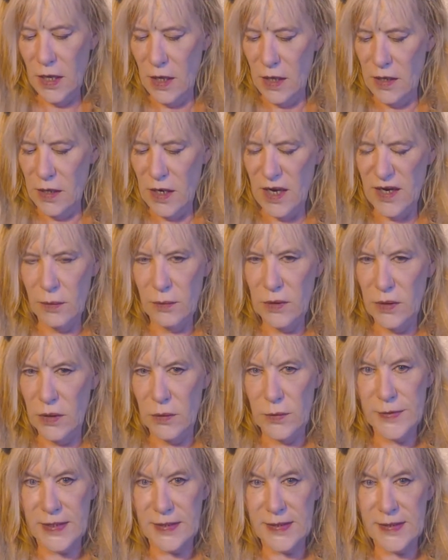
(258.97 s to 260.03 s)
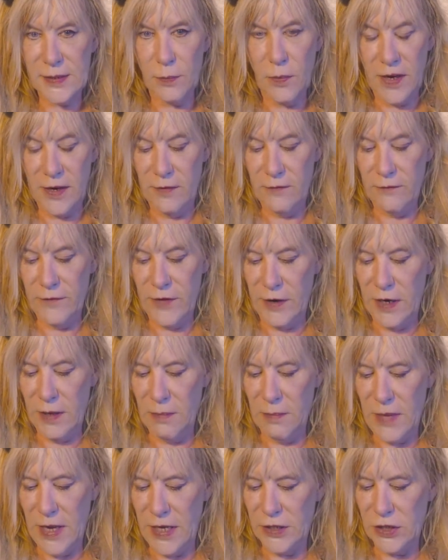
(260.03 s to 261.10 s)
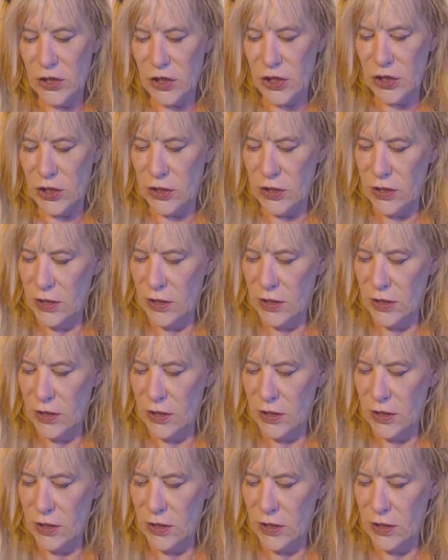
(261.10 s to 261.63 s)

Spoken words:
and I don't use this one very much.